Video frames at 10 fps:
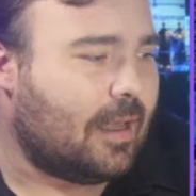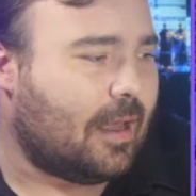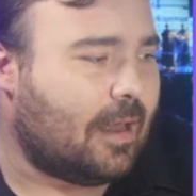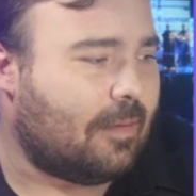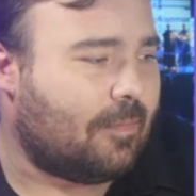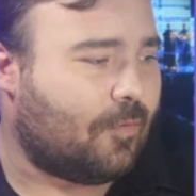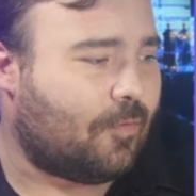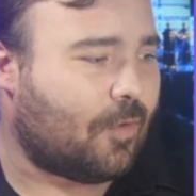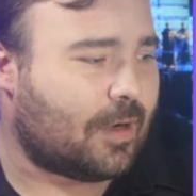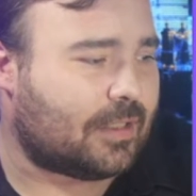
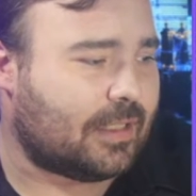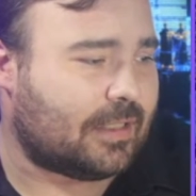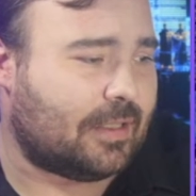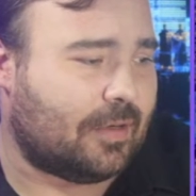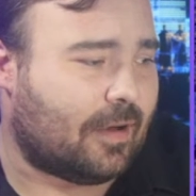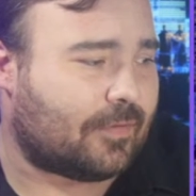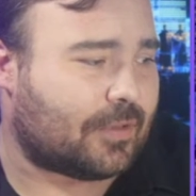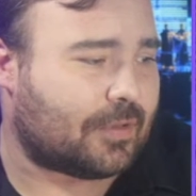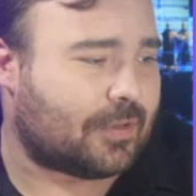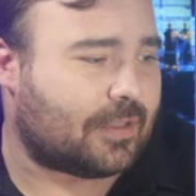460
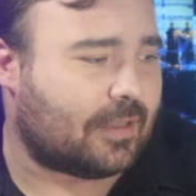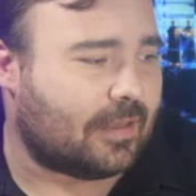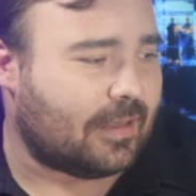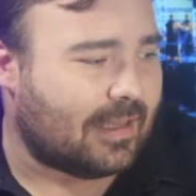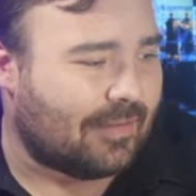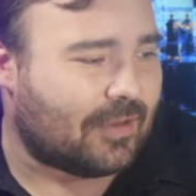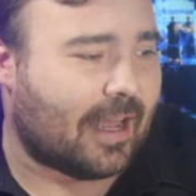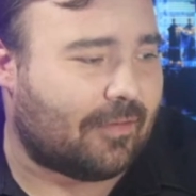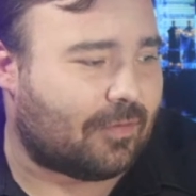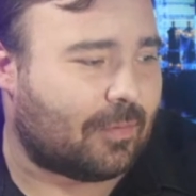officers have
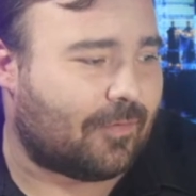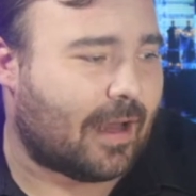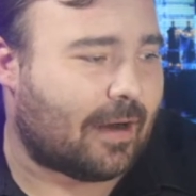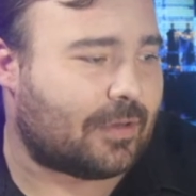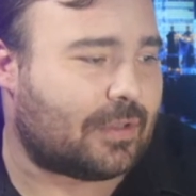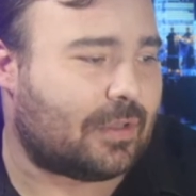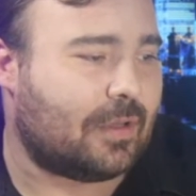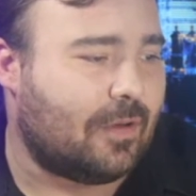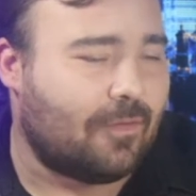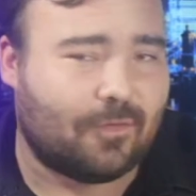died from the virus.
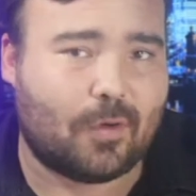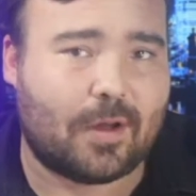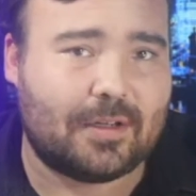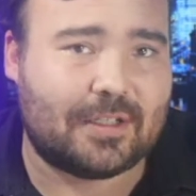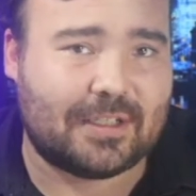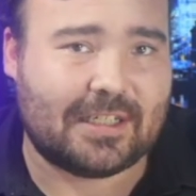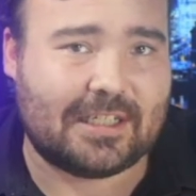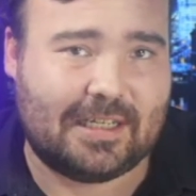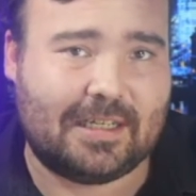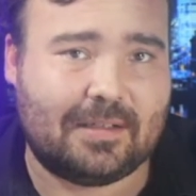
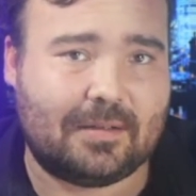460.